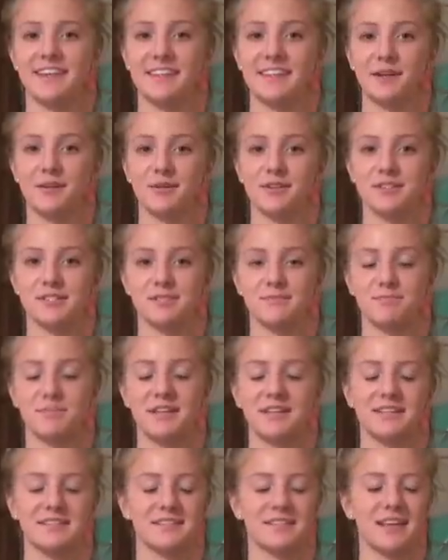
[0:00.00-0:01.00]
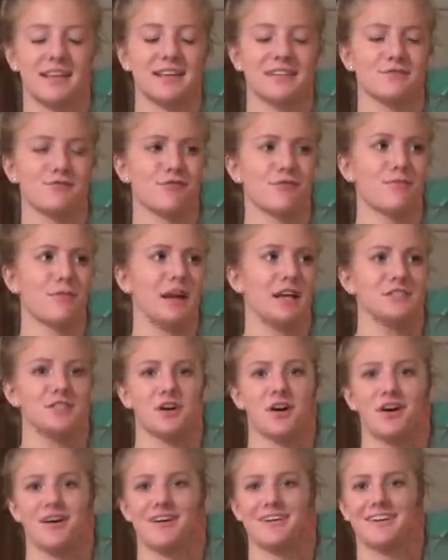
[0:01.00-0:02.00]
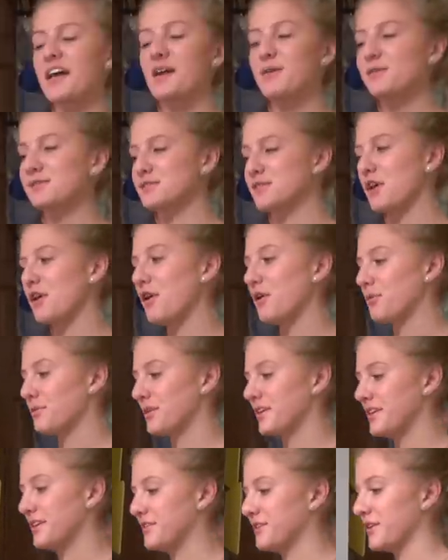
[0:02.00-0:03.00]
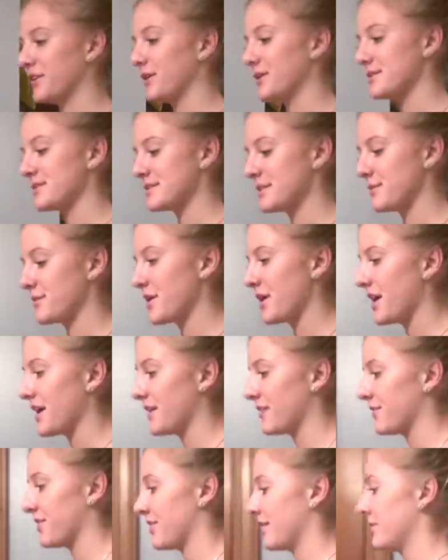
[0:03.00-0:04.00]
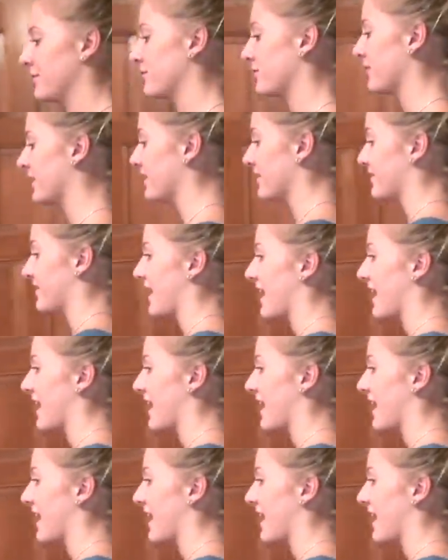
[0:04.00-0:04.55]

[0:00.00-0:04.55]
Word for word: Like there was pee stains from my dog. It was all really gross. So we got rid of